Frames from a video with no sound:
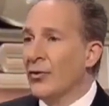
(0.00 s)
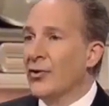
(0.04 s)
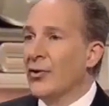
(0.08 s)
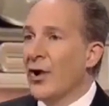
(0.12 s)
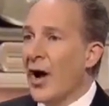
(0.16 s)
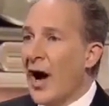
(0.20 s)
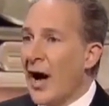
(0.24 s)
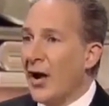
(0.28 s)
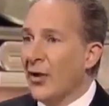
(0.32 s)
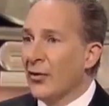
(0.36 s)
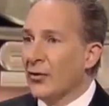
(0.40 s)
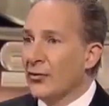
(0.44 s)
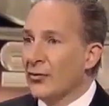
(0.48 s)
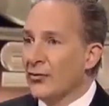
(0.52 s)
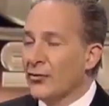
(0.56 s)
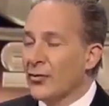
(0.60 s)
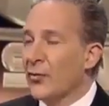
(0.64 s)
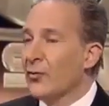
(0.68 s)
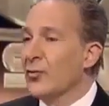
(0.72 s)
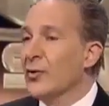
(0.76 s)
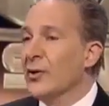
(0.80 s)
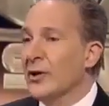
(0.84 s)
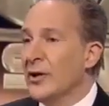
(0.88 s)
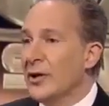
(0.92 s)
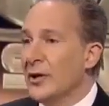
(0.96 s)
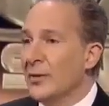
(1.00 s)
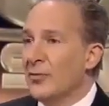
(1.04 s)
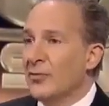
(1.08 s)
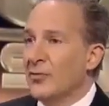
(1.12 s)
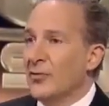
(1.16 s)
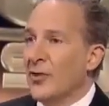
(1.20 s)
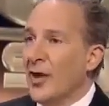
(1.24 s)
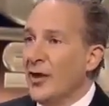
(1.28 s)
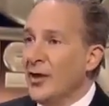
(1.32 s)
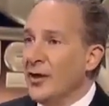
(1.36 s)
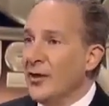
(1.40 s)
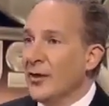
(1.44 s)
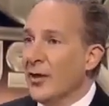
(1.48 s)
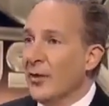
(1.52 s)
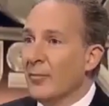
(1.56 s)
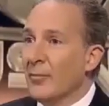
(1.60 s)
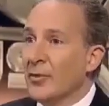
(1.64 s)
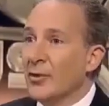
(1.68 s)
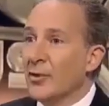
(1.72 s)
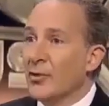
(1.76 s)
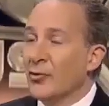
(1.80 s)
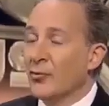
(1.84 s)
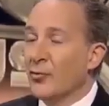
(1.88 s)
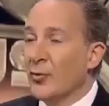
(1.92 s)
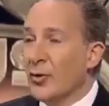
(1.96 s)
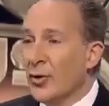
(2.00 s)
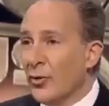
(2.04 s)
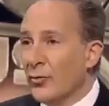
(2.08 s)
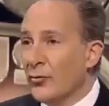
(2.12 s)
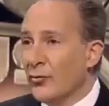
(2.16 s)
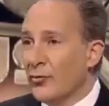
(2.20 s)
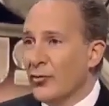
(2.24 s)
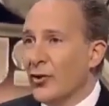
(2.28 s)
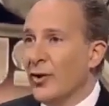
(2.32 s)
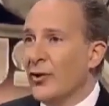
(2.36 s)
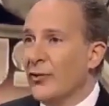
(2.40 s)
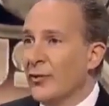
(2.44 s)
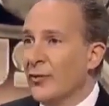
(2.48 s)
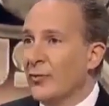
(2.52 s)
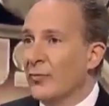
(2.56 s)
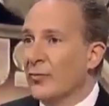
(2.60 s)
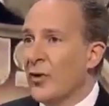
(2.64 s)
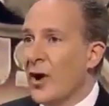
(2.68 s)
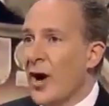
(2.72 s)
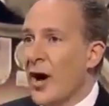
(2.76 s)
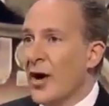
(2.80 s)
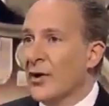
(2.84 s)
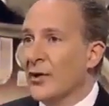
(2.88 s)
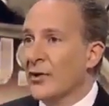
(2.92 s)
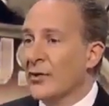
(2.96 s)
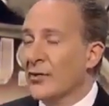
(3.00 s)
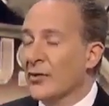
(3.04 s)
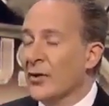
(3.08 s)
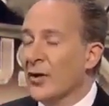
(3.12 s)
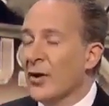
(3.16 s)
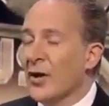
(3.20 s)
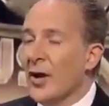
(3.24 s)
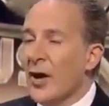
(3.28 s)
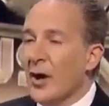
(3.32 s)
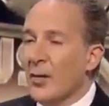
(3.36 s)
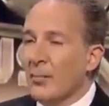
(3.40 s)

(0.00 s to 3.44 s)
the dollars that we keep sending them because we don't send them products.